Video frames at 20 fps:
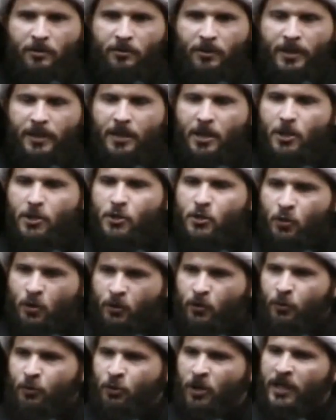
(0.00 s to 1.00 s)
right? So they
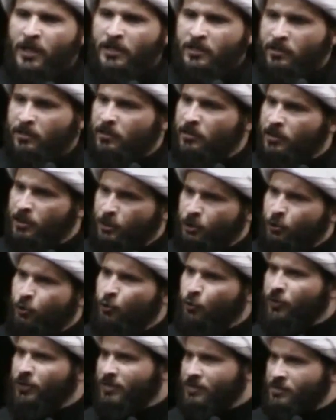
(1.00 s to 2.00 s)
were trying to do
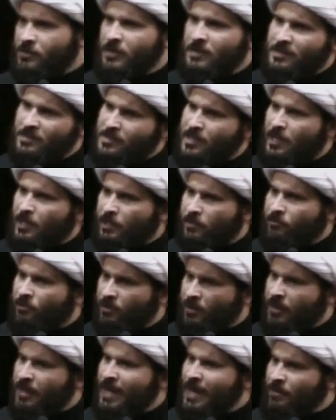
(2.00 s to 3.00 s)
this in Saqifa.
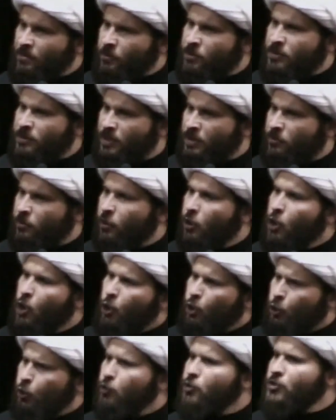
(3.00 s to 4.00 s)
They gathered together,
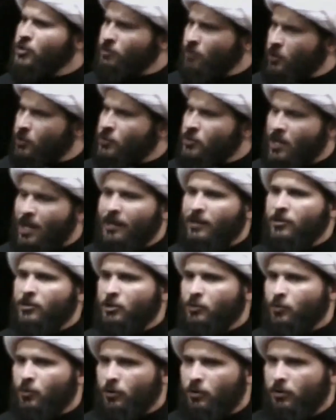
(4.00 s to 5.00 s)
who's the most
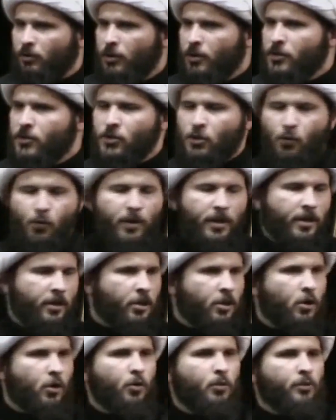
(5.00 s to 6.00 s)
knowledgeable? So we can
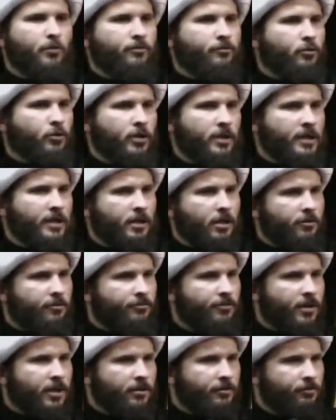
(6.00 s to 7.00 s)
go and refer and get our
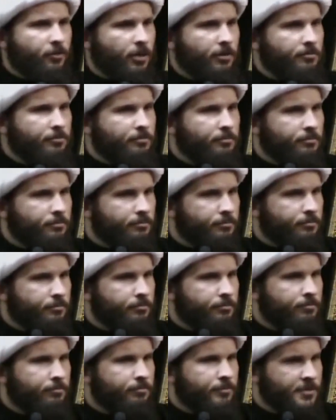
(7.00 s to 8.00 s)
fiqh from.
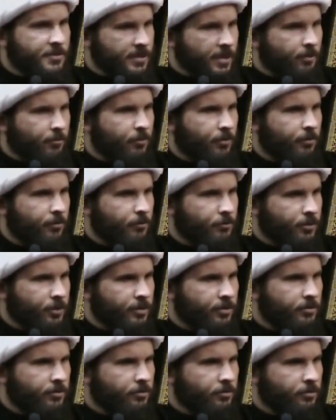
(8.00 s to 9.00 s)
Is that what they were
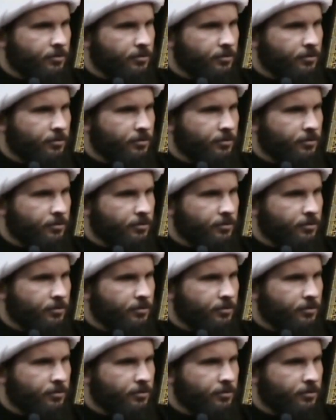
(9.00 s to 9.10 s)
trying to do?